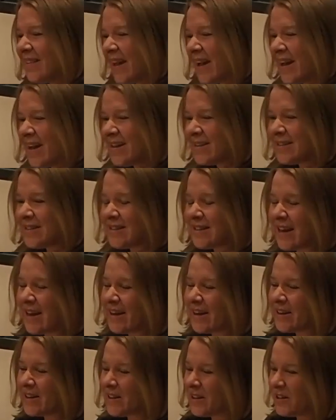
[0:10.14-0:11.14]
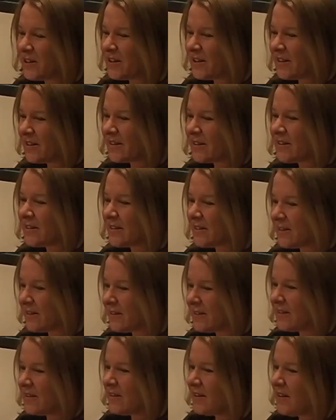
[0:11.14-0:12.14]
Let's take a
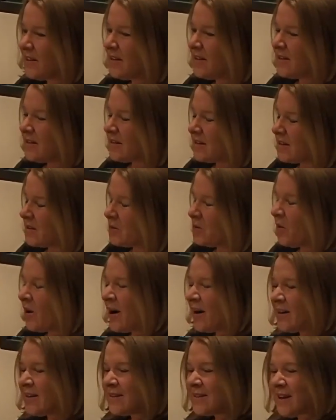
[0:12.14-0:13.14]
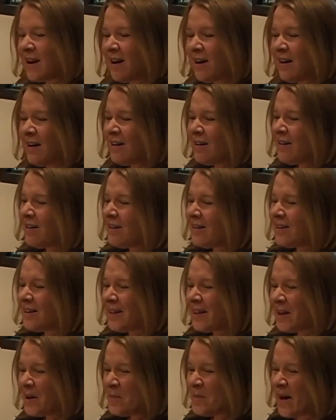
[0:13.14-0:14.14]
look, see what it's
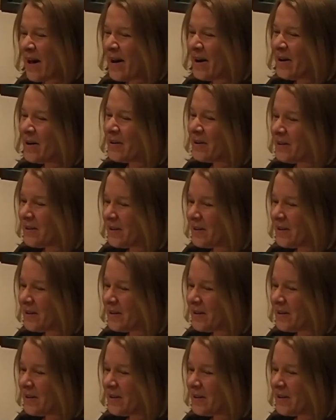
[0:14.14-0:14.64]
all about.